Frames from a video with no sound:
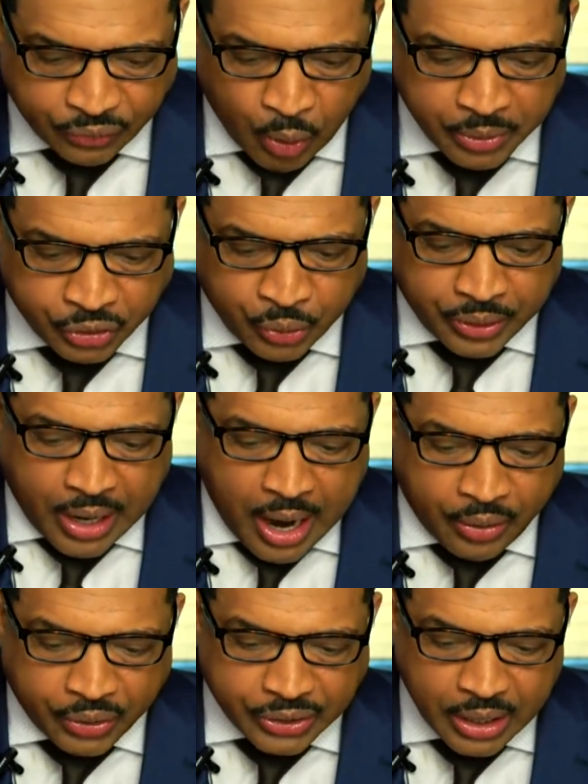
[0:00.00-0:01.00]
for Missouri
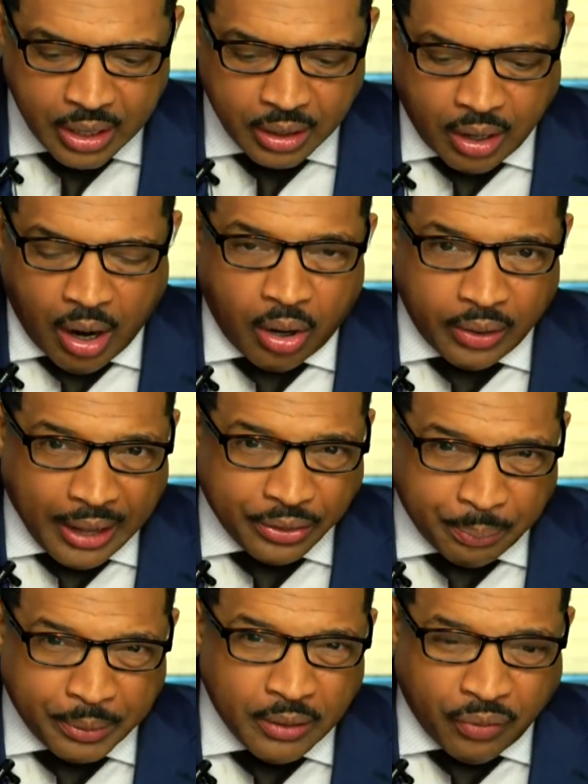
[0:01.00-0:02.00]
Congress, called out
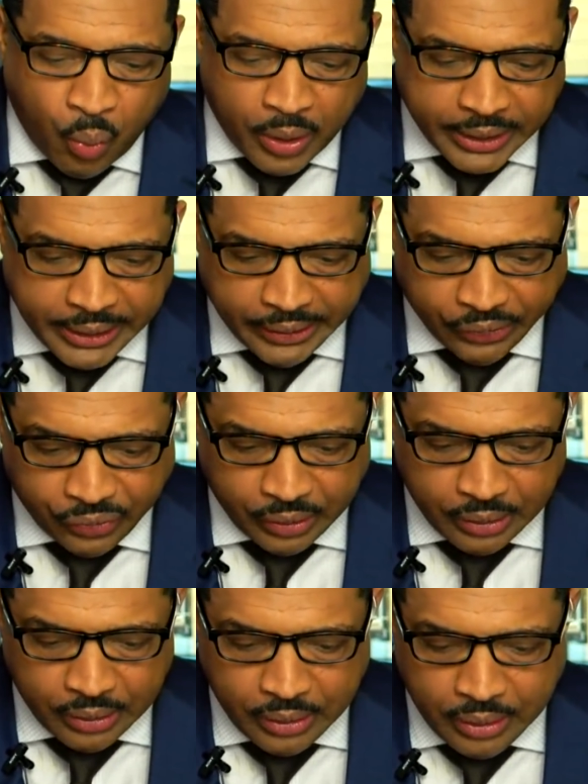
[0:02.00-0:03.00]
the bill for what it is.
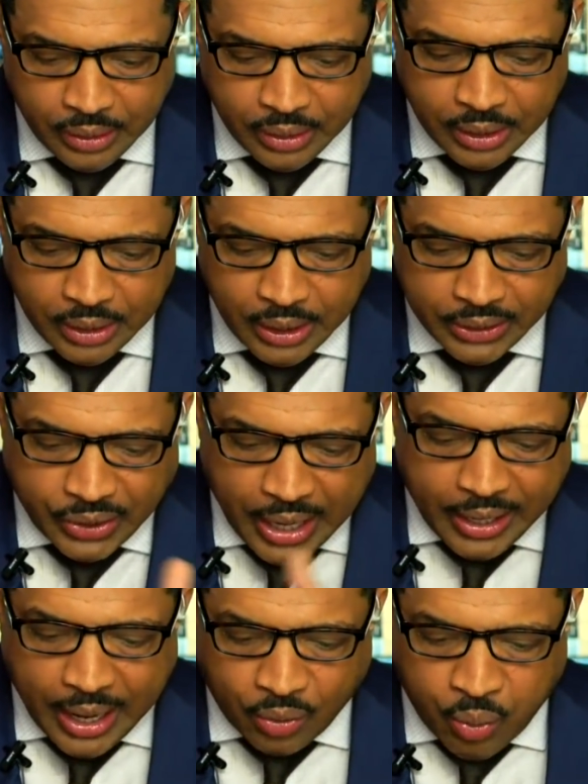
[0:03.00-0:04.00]
He said,
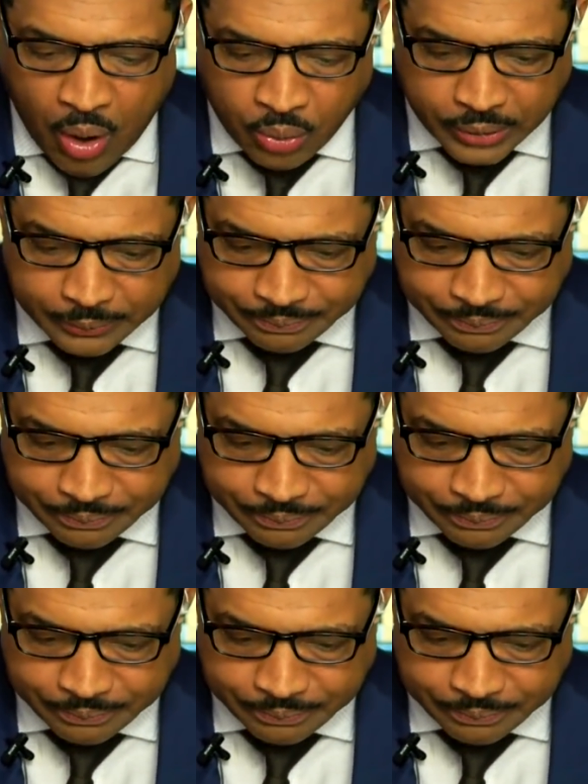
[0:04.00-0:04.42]
and I quote,